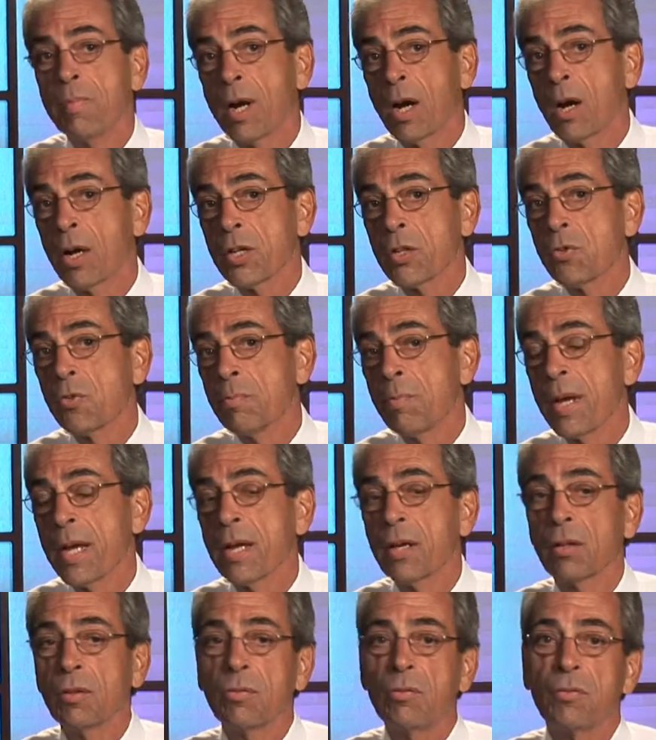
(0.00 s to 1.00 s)
are you
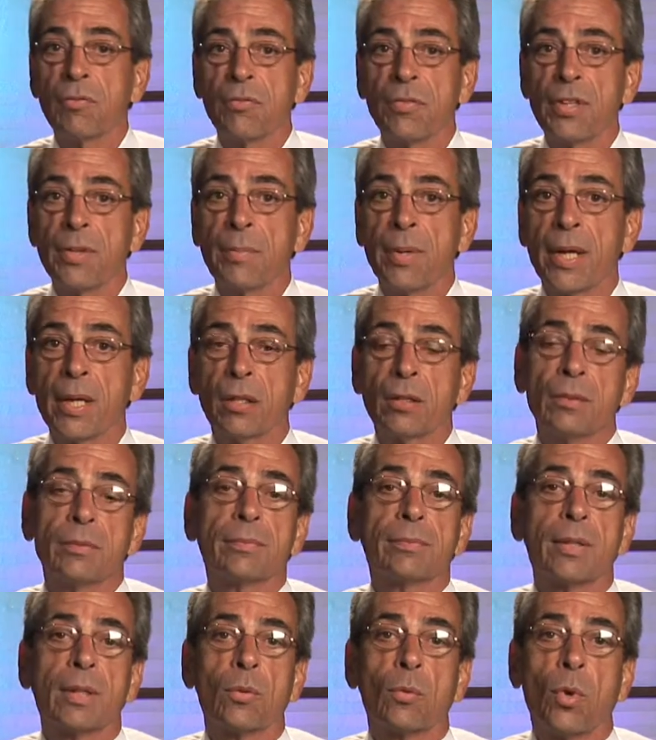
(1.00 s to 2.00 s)
male, female,
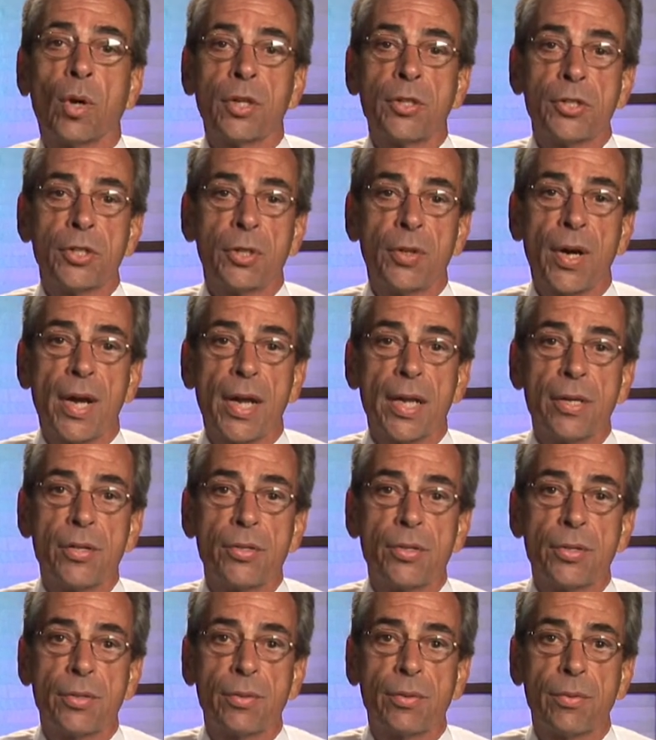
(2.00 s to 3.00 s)
and what is your
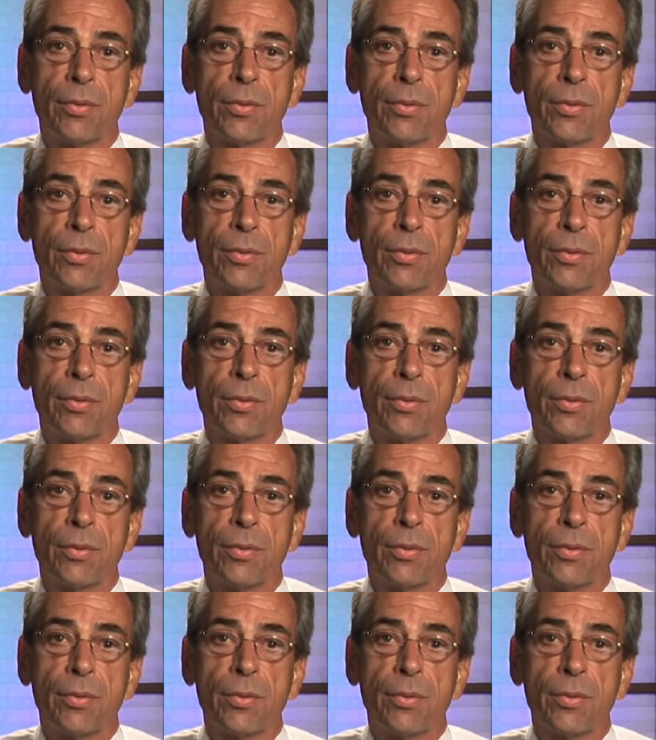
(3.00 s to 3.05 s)
age?